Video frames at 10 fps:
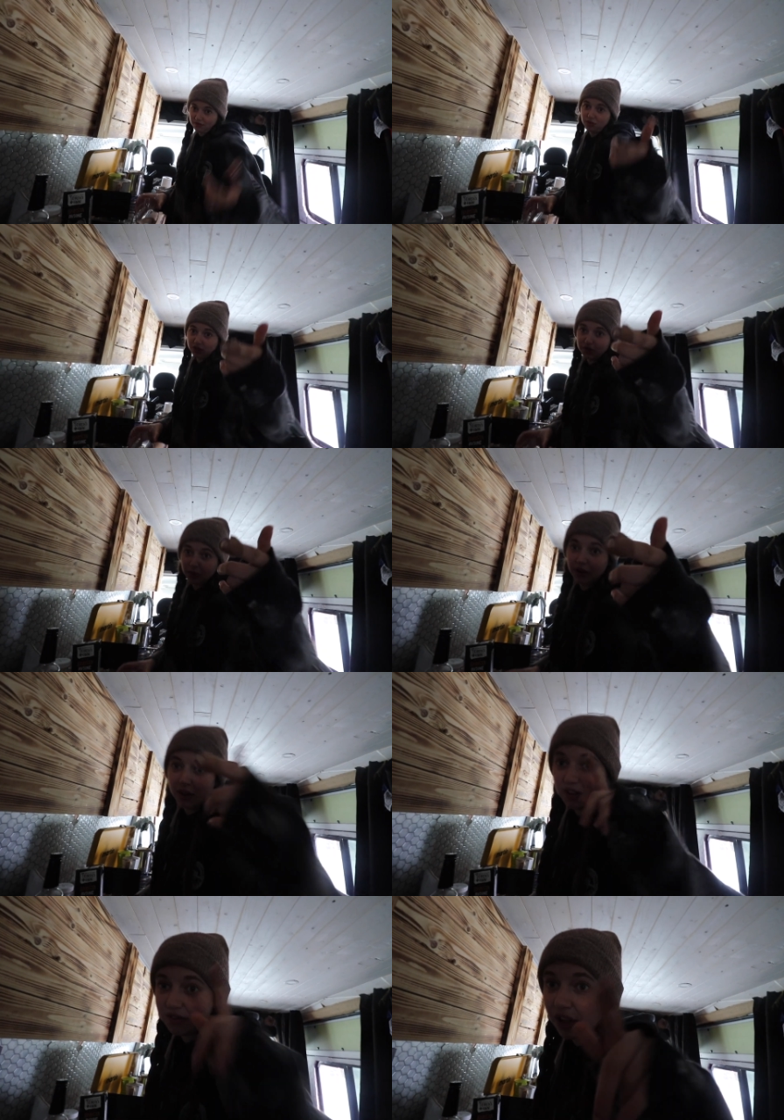which, by the
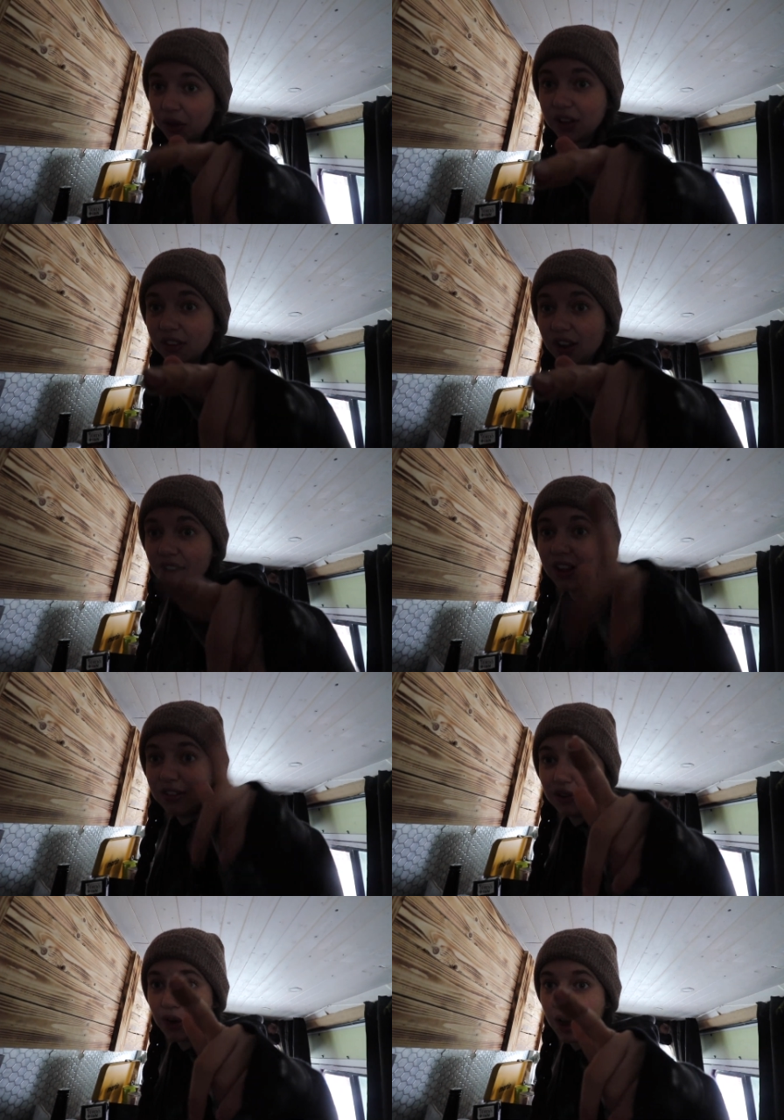way, follow us on
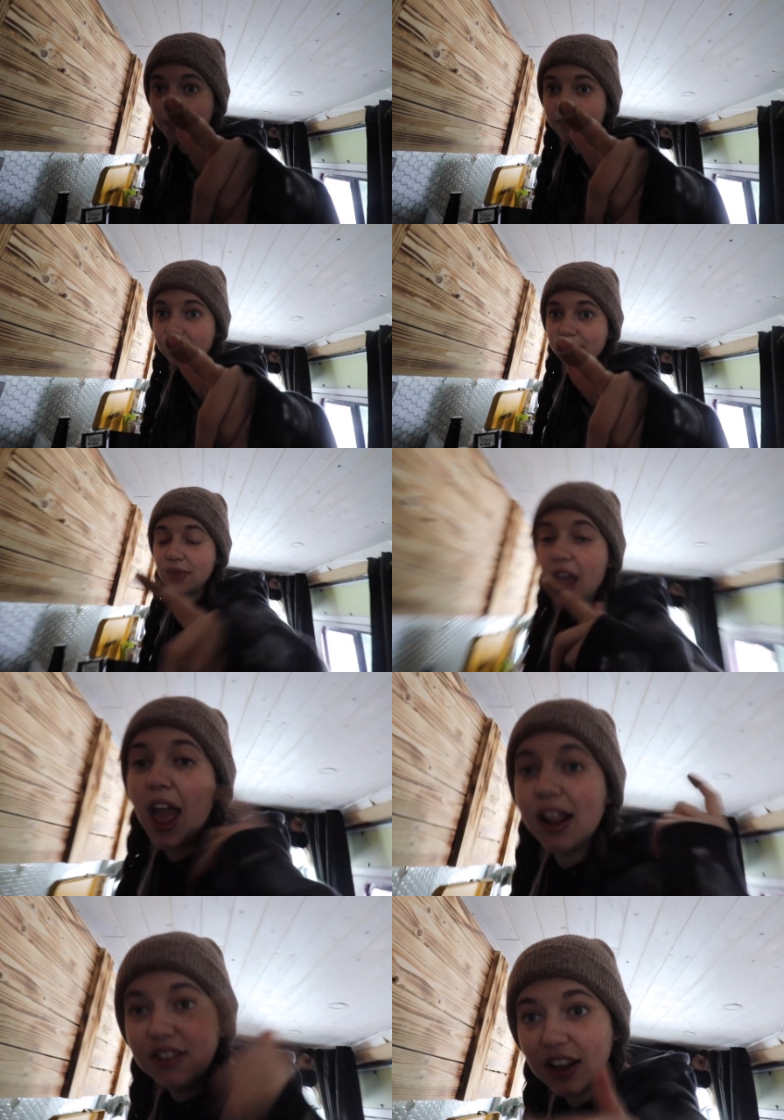Instagram
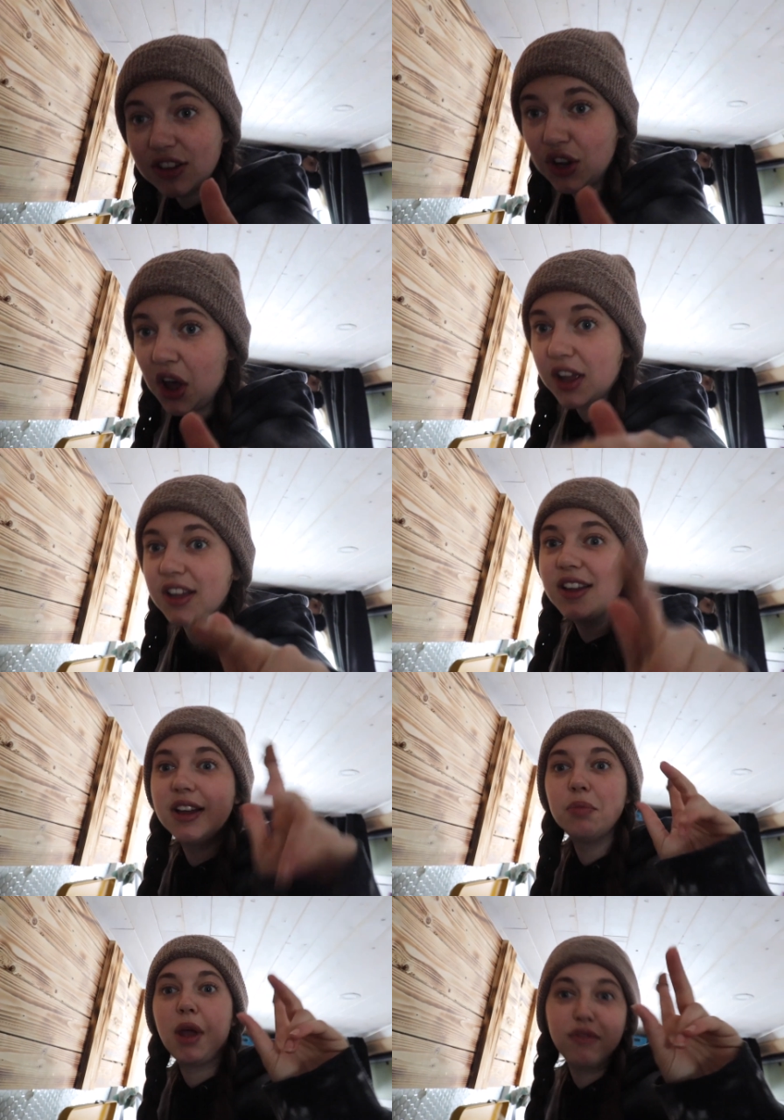and TikTok,
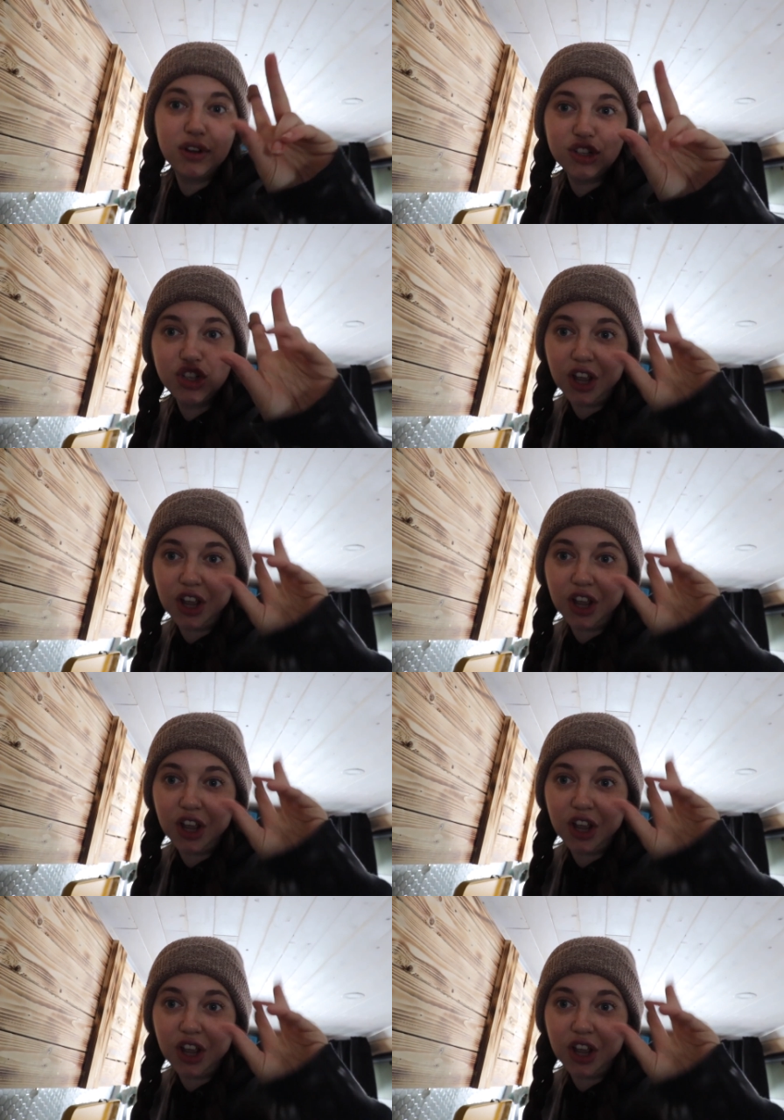Bradford and